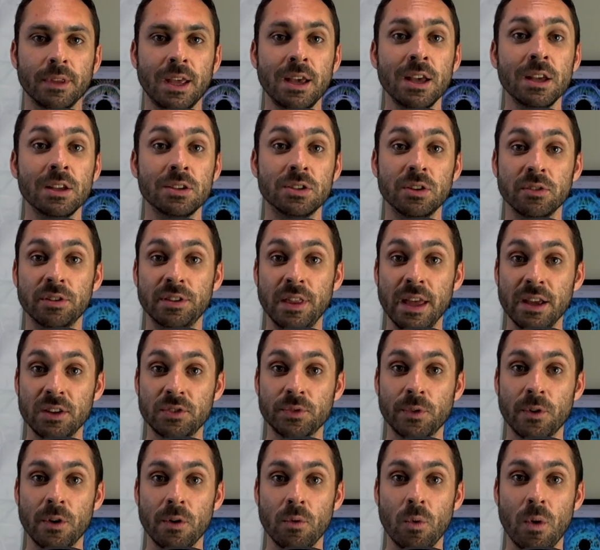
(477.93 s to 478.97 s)
So thanks
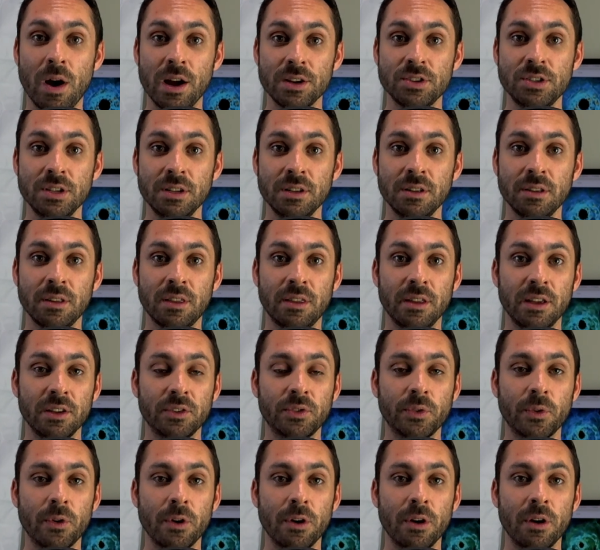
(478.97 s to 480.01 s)
for watching. Thanks
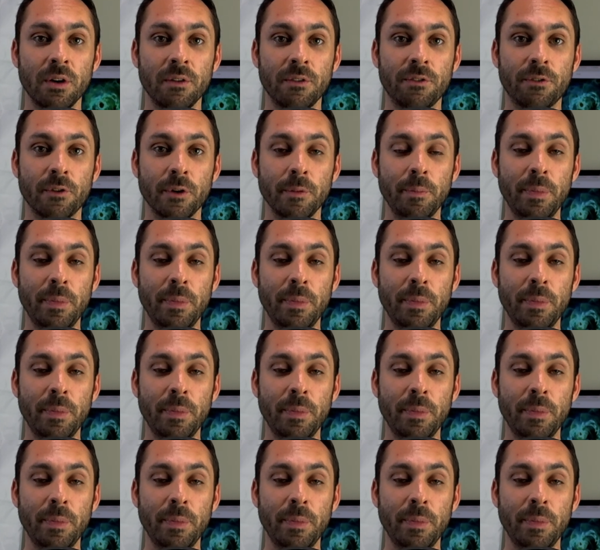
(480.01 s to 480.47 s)
for being